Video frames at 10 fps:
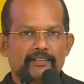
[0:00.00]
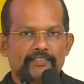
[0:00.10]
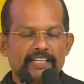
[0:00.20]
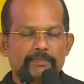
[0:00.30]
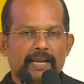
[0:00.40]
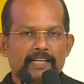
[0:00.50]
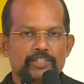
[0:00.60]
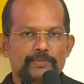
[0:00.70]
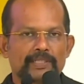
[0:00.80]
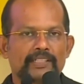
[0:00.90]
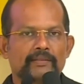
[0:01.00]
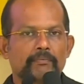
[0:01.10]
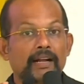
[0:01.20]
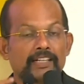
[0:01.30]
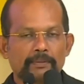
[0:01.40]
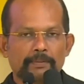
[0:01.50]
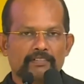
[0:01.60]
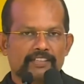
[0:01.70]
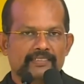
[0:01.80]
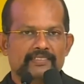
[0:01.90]
weight management in multiple
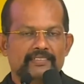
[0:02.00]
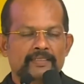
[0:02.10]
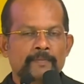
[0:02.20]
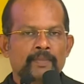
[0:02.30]
ways.